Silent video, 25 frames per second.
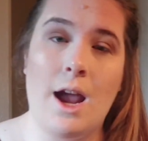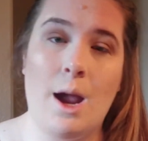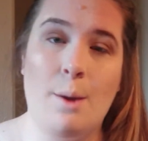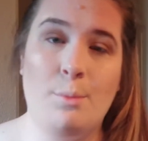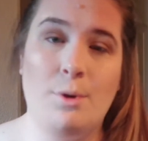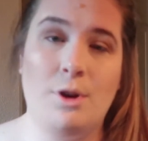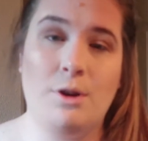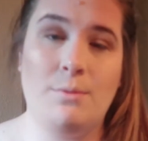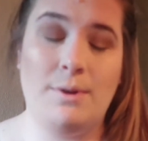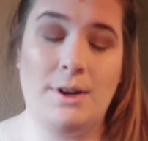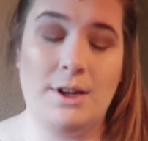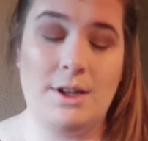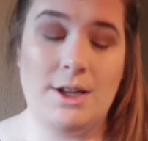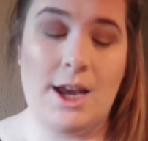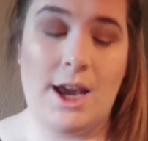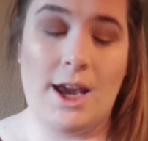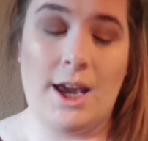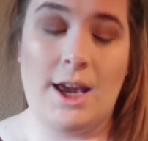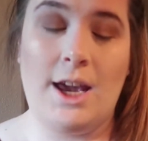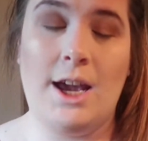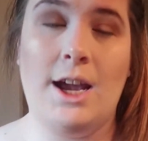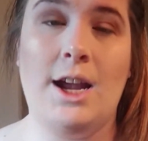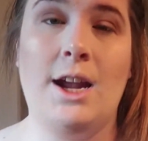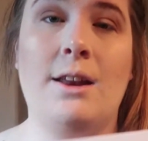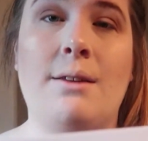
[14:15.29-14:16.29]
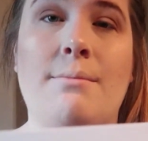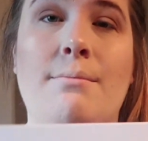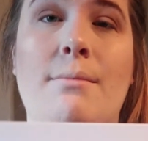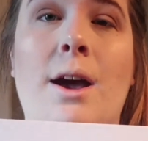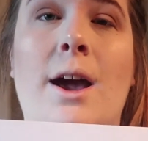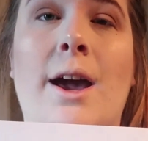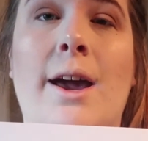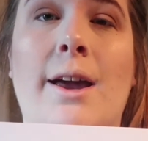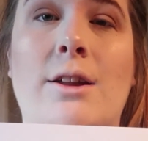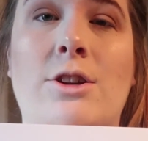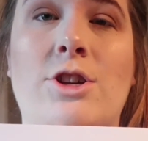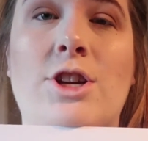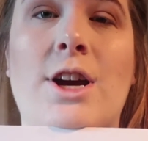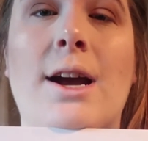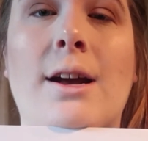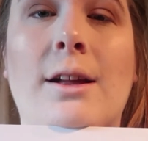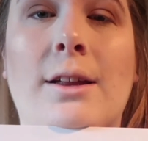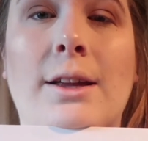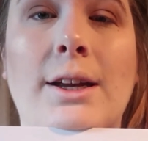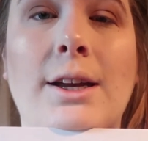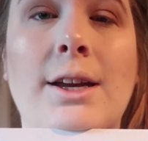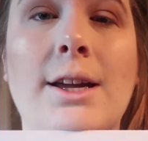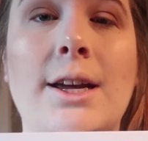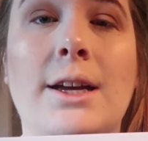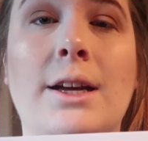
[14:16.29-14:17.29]
I'm going to be taking my
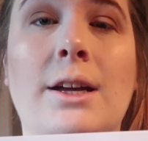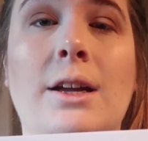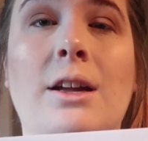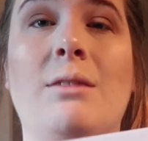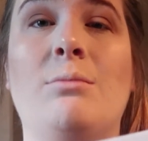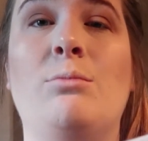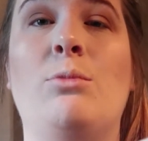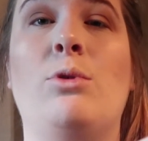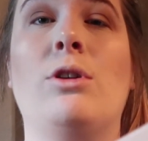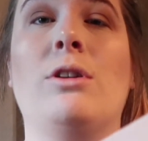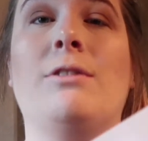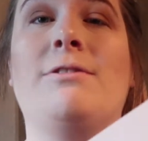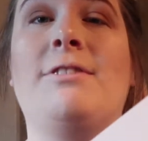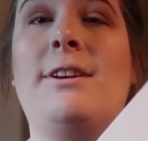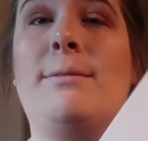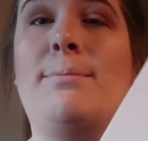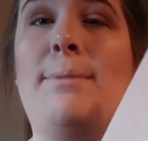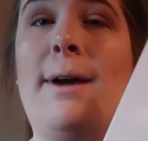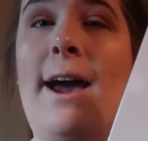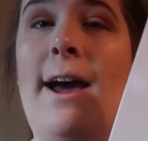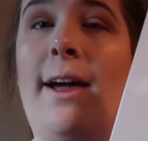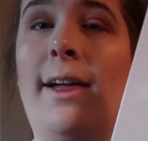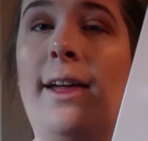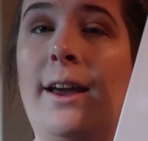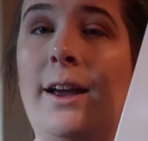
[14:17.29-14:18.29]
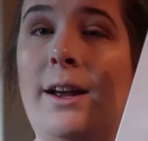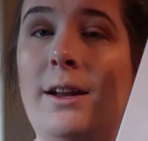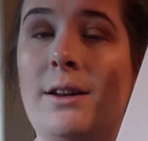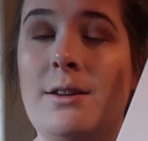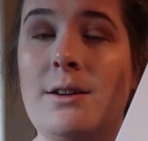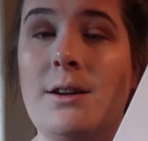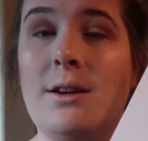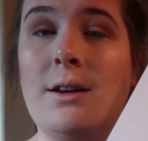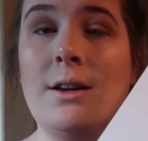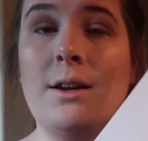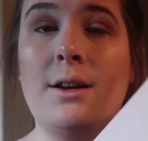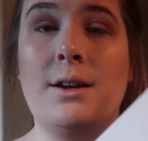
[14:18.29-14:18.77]
Jaclyn Hill Morphe palette.